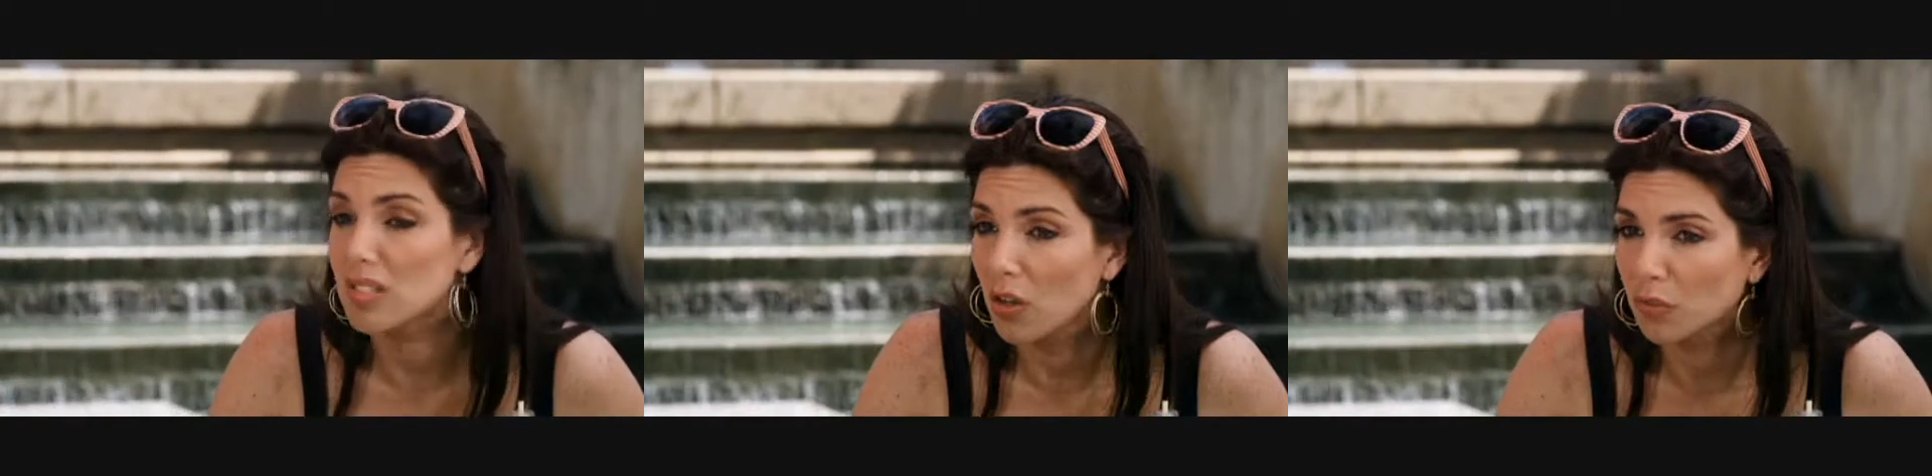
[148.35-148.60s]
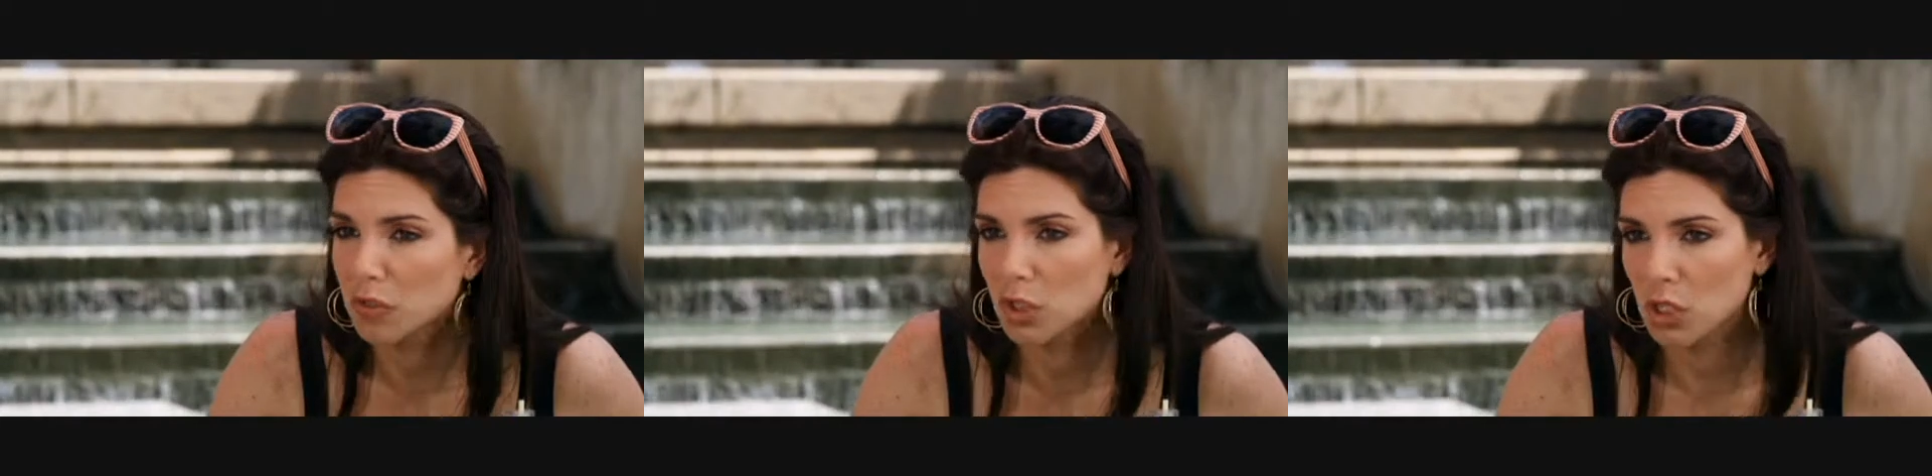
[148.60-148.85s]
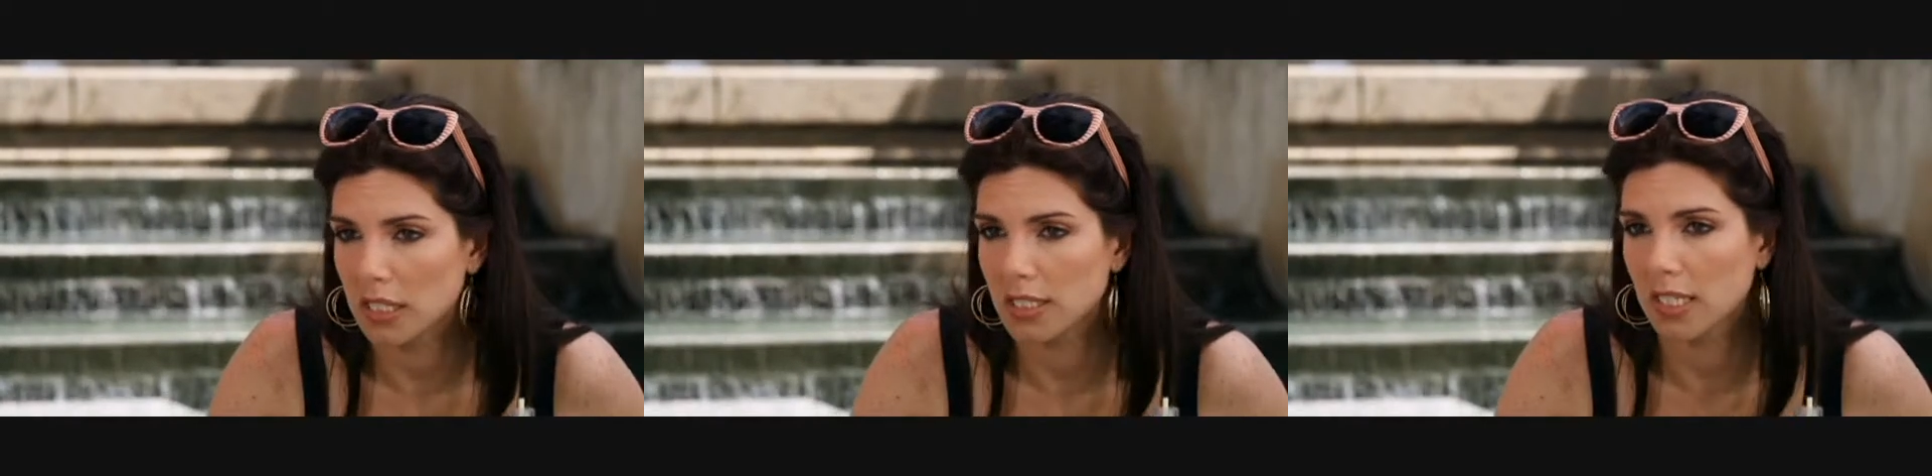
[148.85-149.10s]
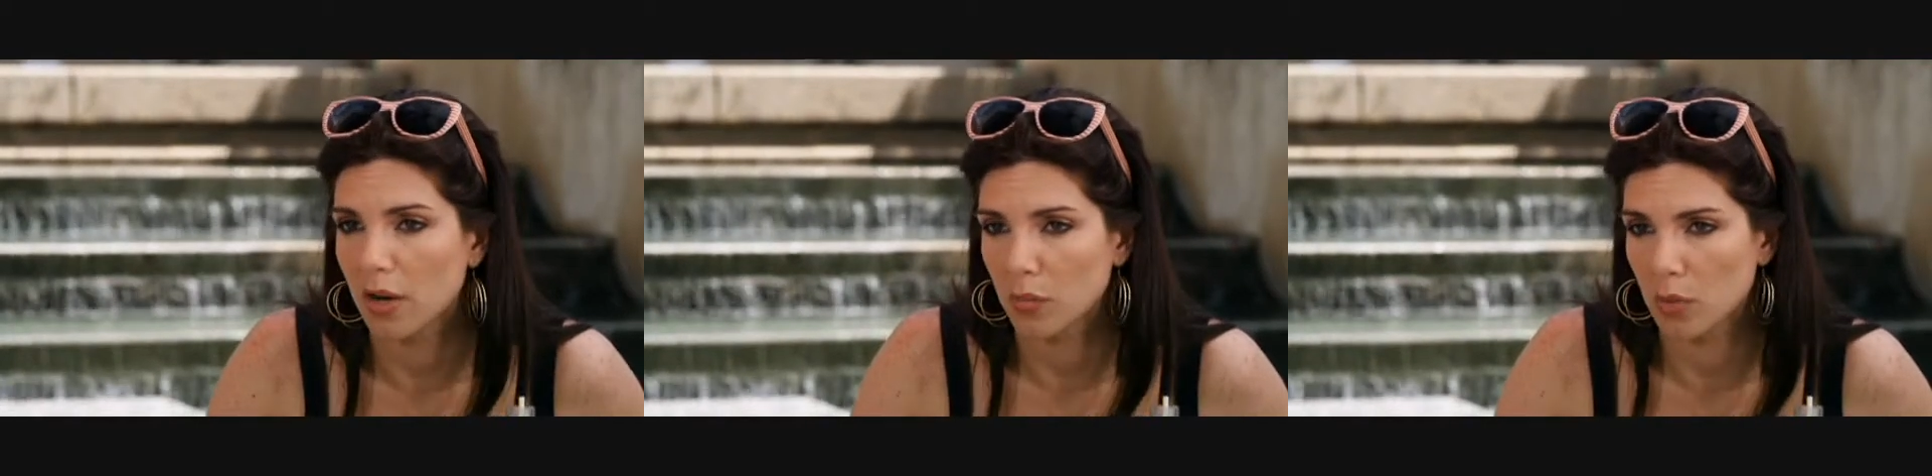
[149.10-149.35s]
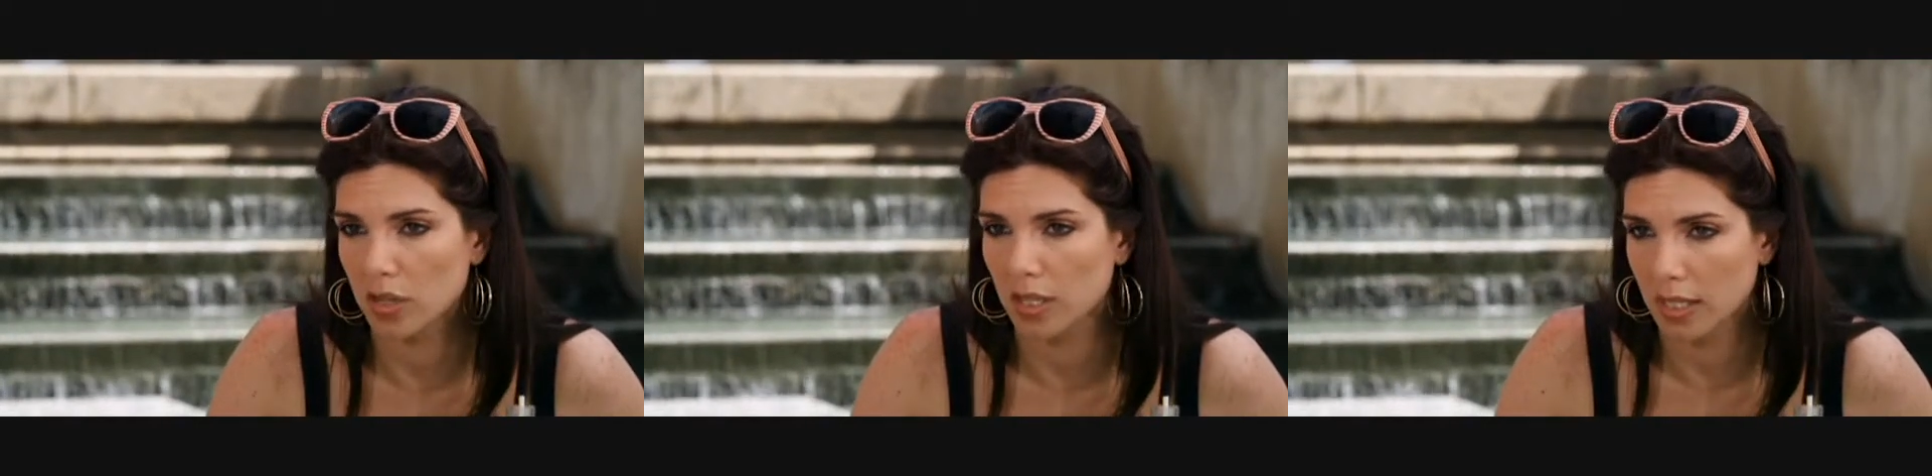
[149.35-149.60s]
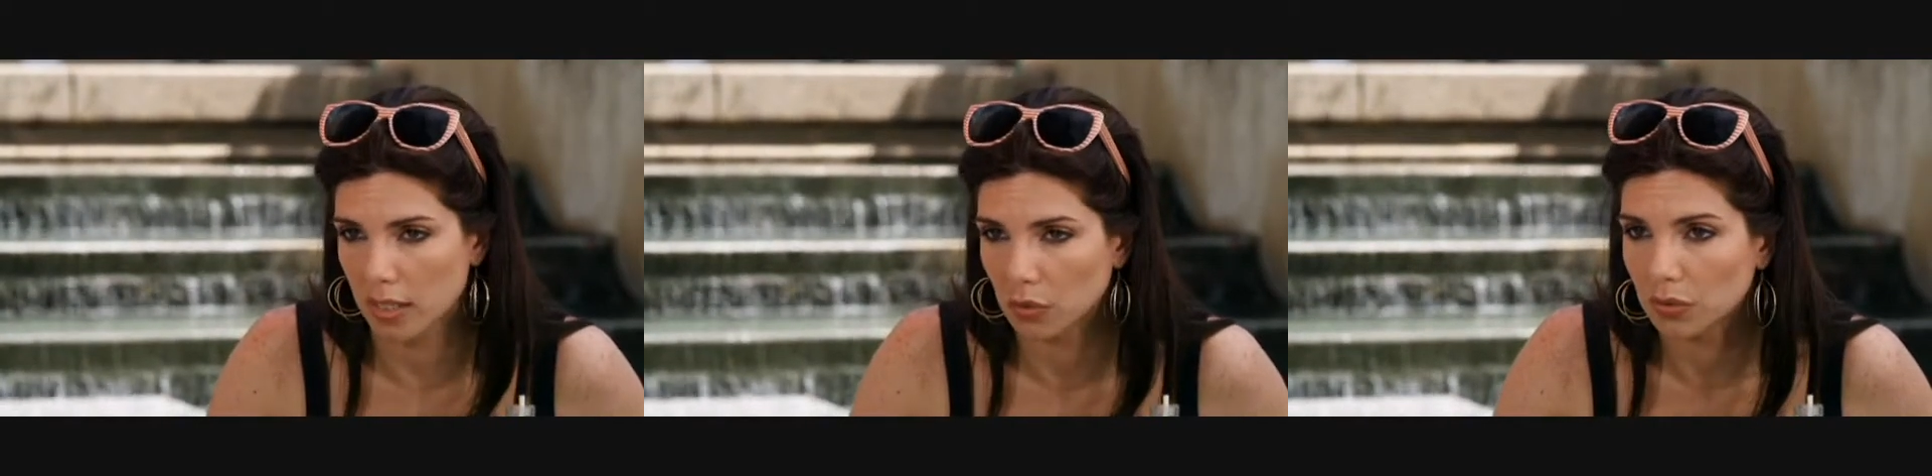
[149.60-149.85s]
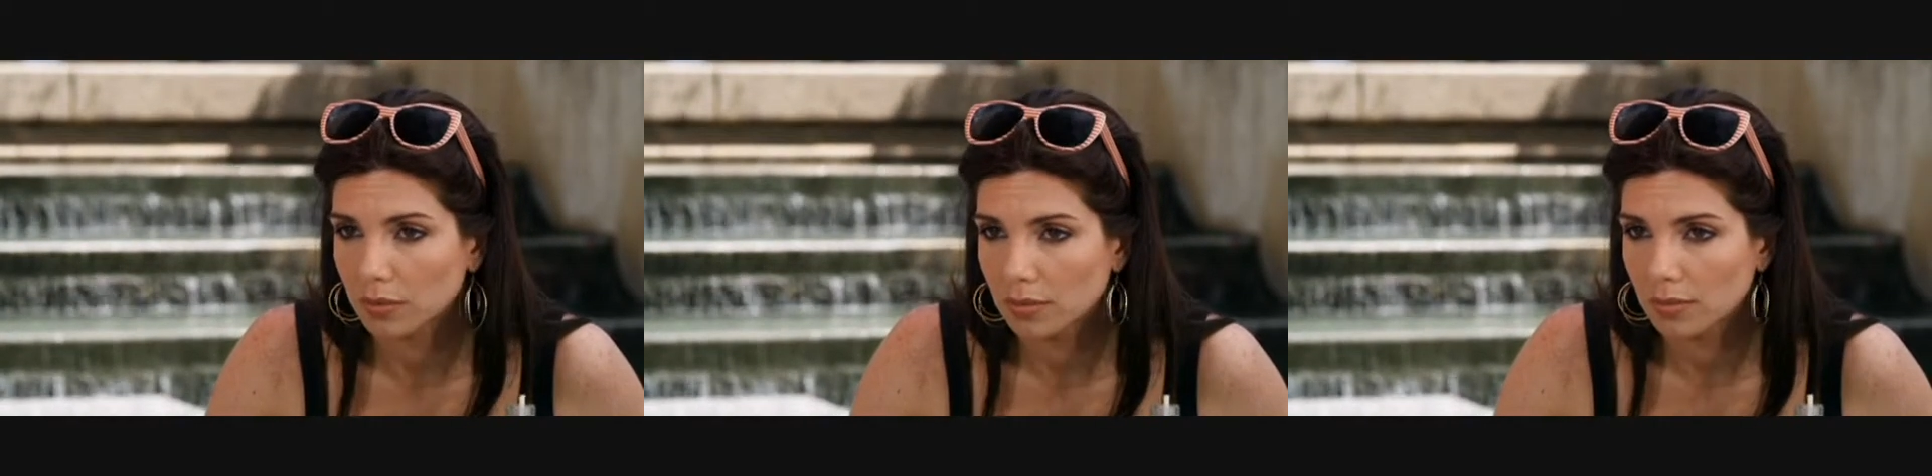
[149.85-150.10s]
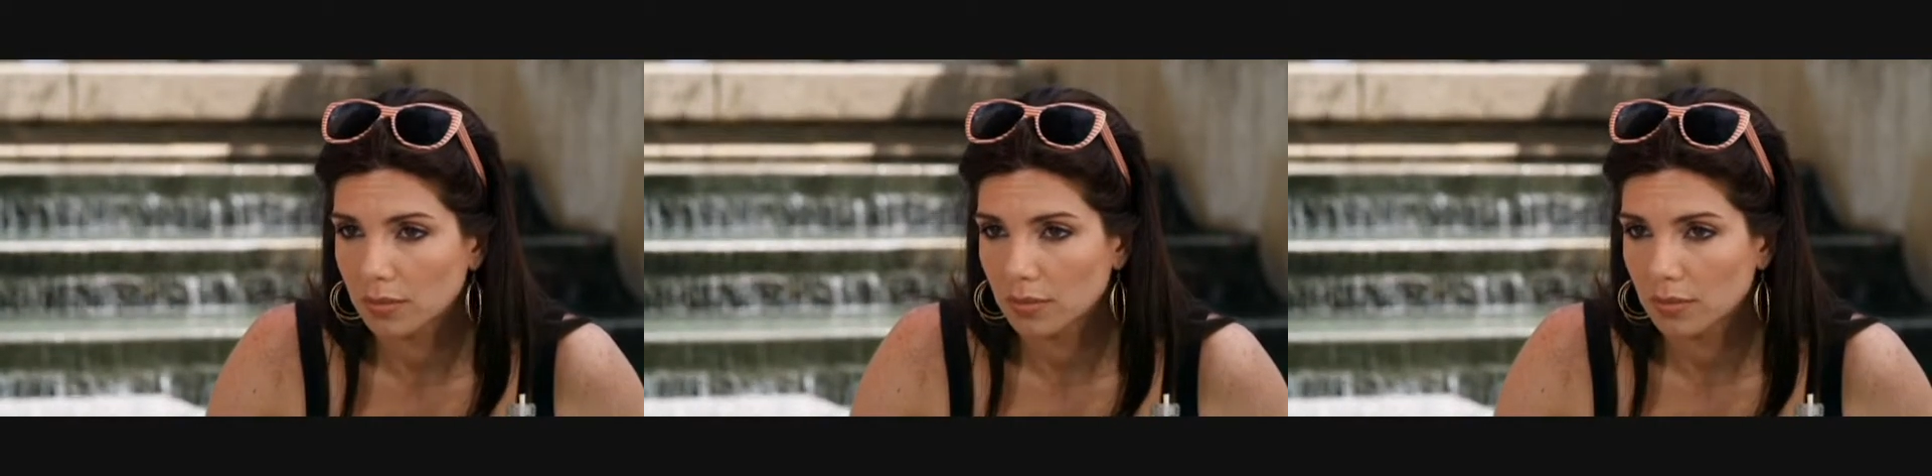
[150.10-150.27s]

own selfish need to get rid of the guilt.